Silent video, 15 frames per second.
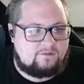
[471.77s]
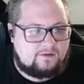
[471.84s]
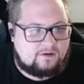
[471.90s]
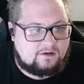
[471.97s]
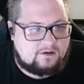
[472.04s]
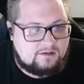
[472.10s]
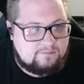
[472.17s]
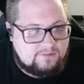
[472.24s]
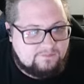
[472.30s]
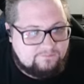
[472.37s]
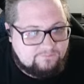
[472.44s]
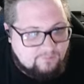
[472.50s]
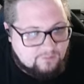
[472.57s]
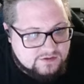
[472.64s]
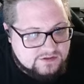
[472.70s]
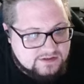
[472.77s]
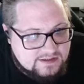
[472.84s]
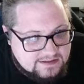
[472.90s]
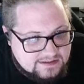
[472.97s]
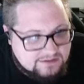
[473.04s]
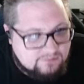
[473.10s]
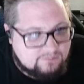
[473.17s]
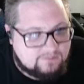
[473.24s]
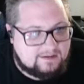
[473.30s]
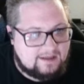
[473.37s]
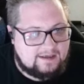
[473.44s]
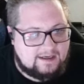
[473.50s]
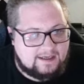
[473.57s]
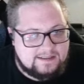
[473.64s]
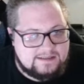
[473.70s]
They are going to be forced to deal with
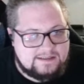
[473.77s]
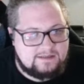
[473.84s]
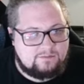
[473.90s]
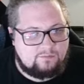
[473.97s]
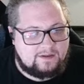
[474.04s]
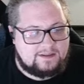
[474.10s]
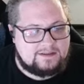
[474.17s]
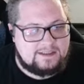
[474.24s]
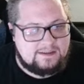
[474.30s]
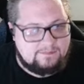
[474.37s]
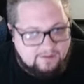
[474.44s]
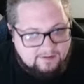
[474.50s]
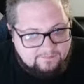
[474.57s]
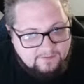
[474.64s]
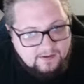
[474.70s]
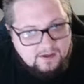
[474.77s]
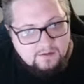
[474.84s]
a Icy Wind debuff,